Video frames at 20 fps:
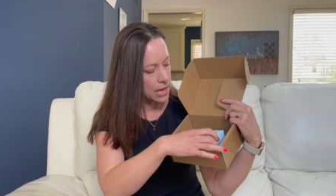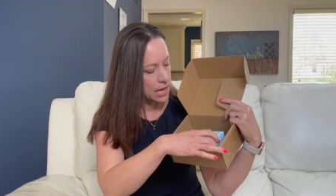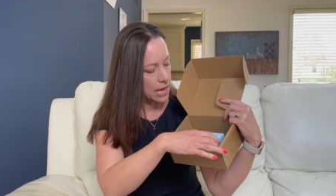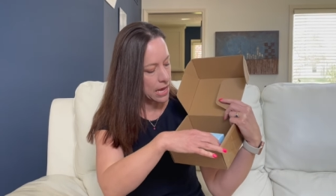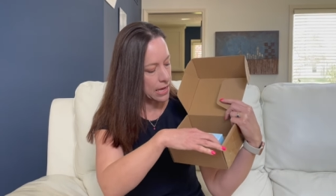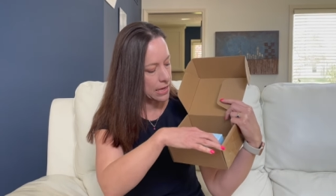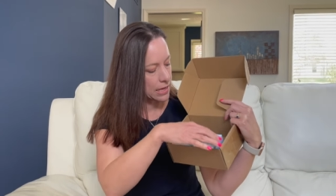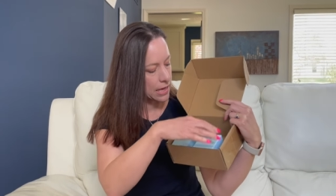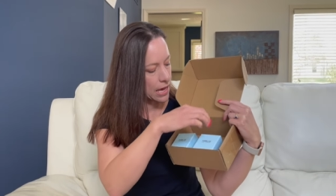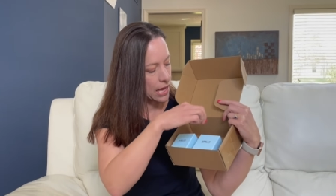
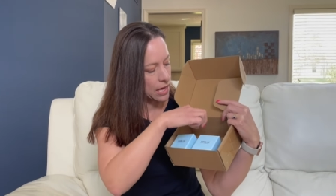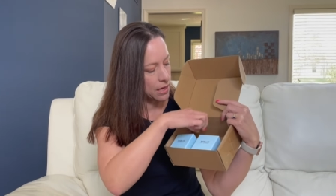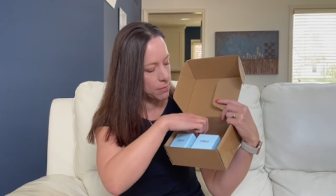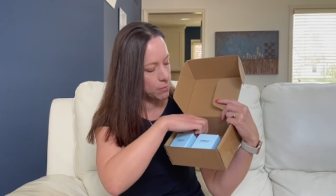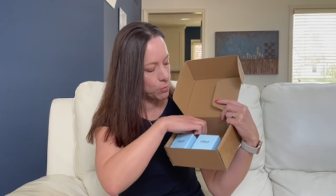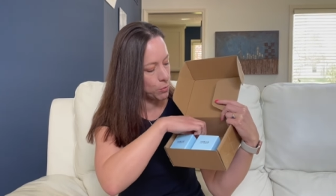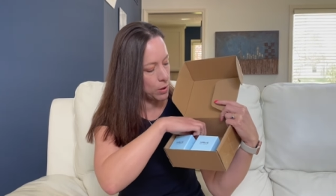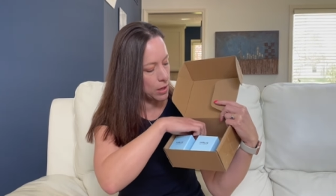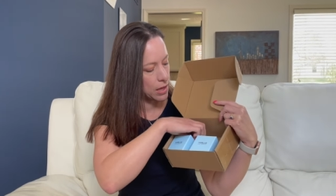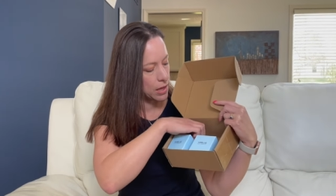It came
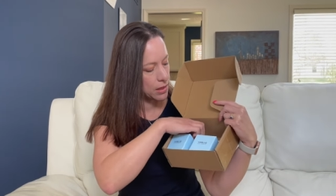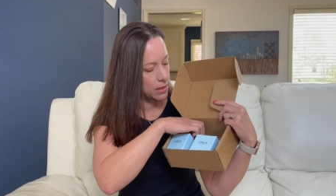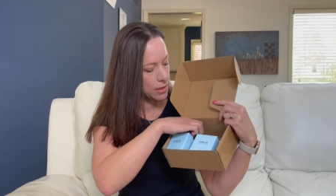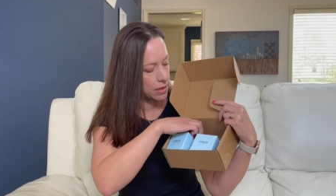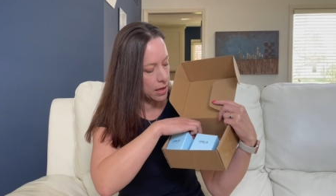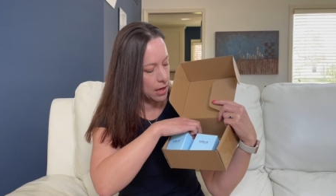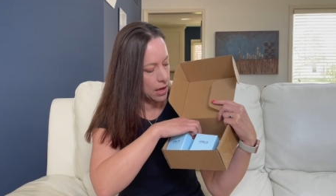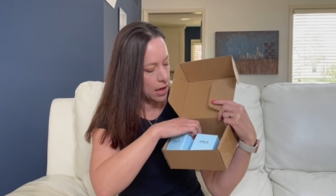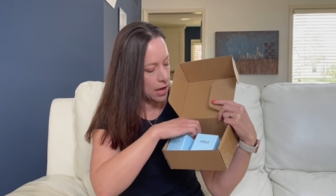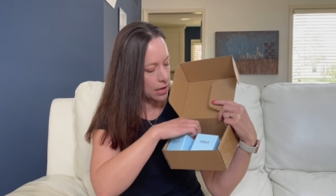with
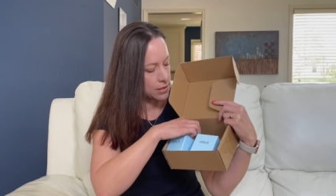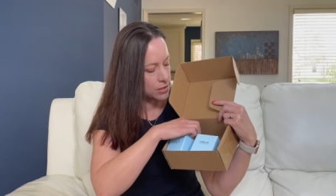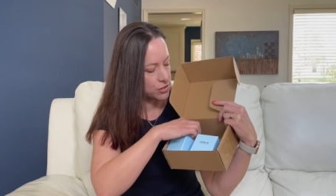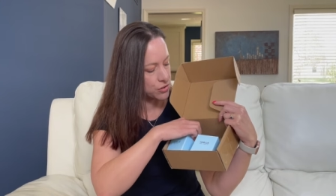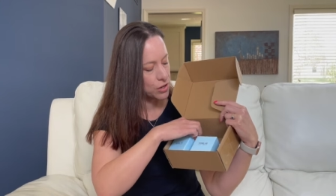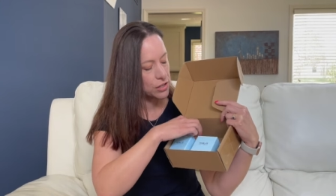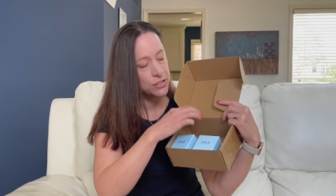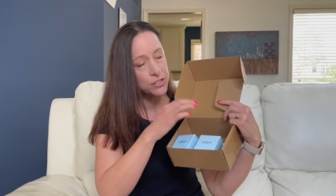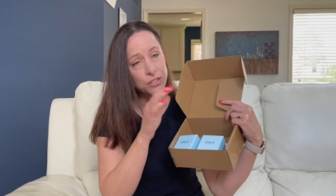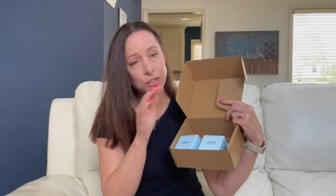
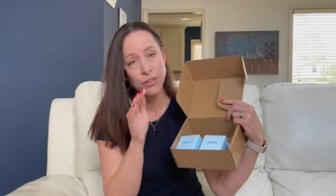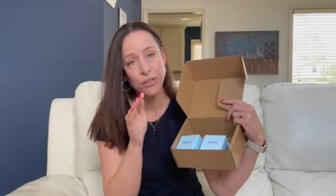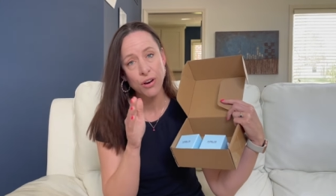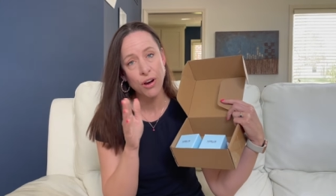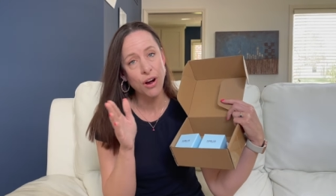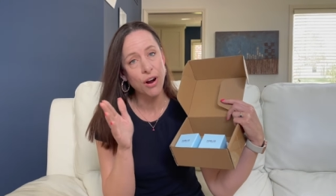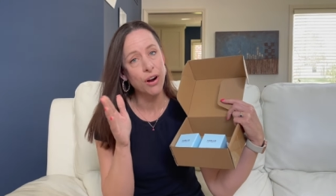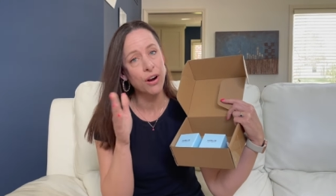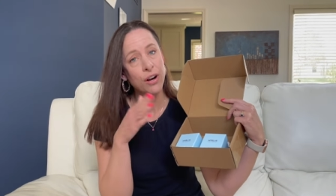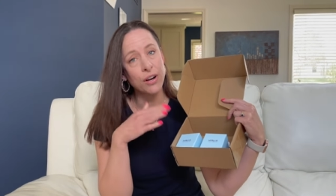instructional
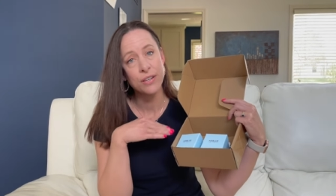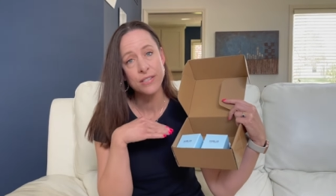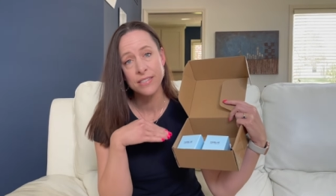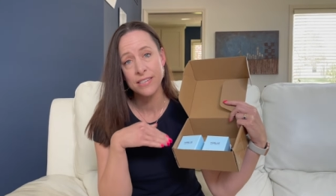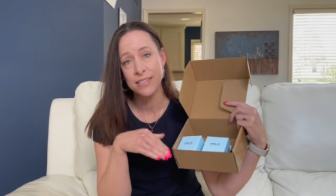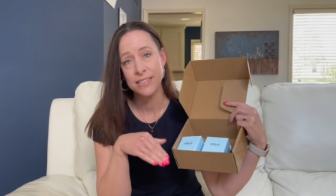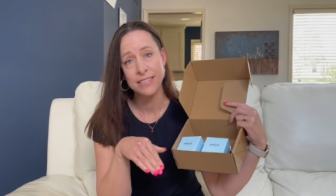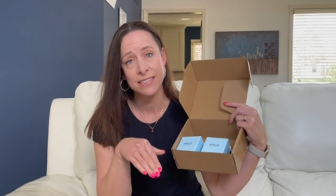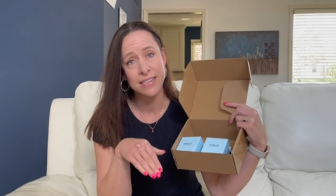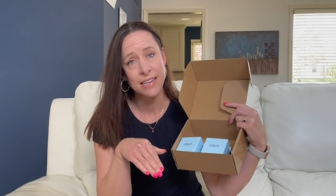cards,
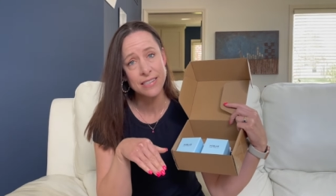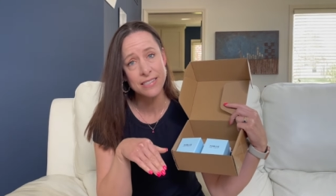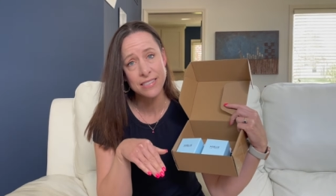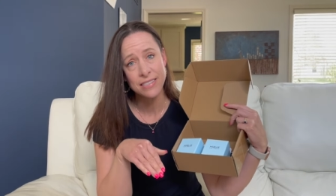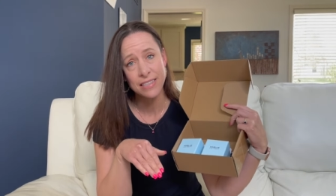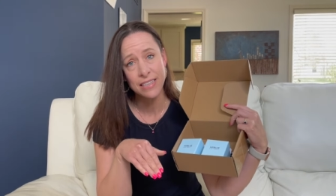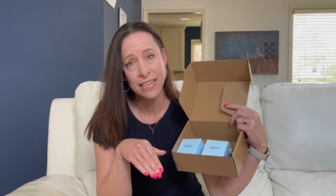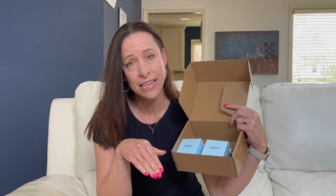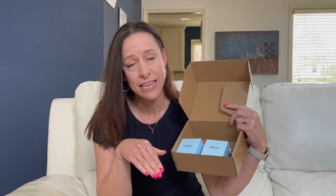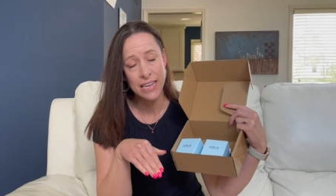dust
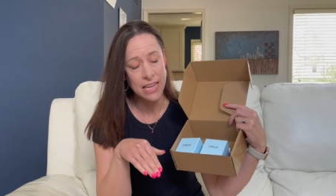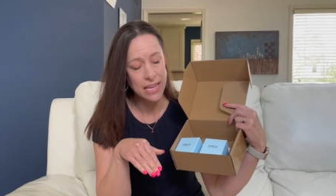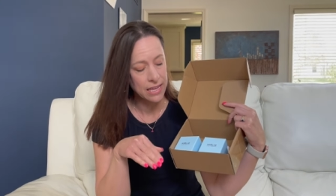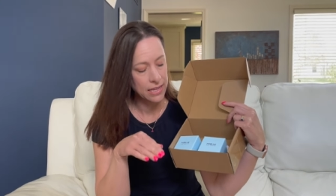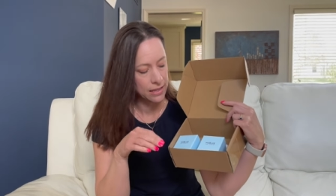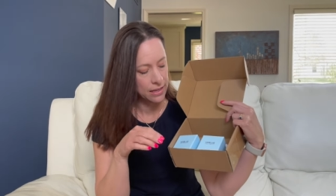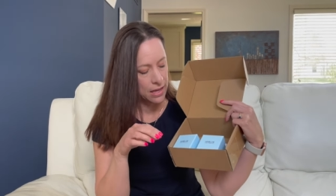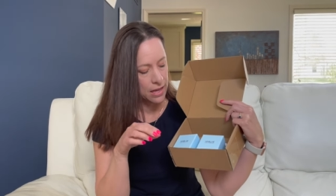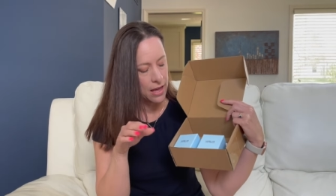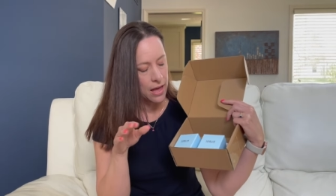
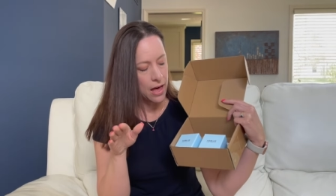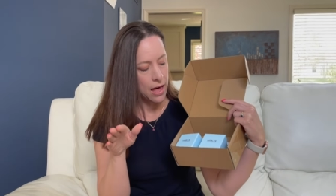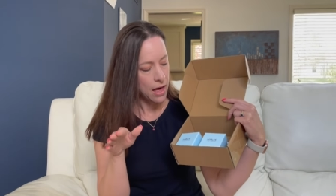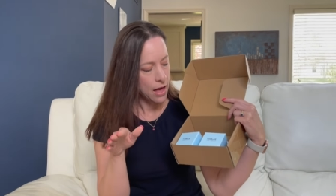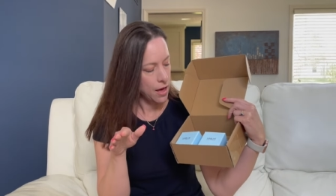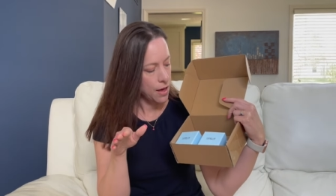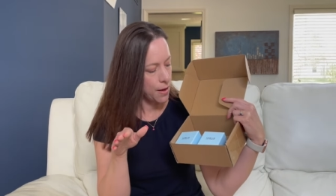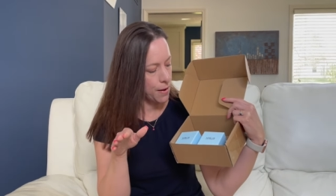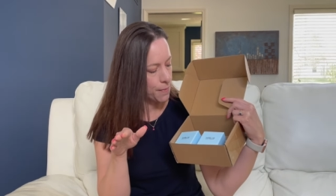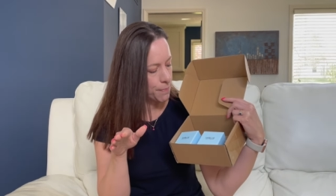cleaning,
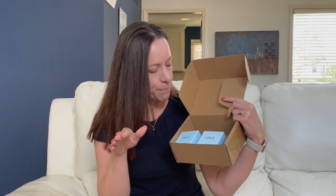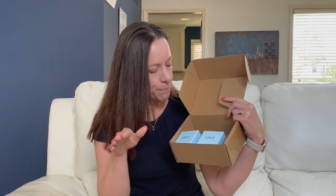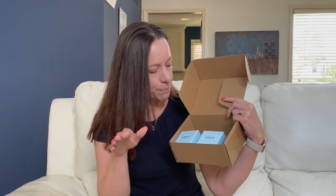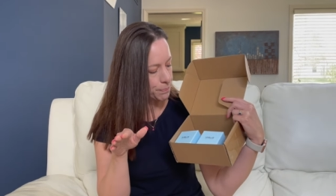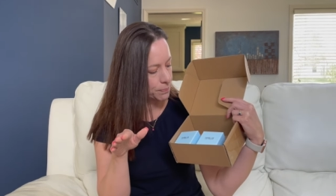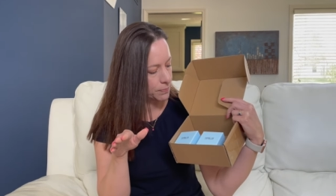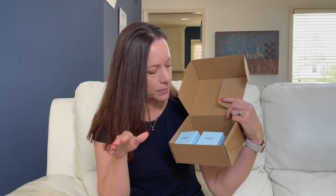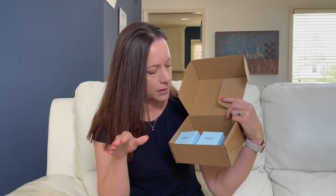um,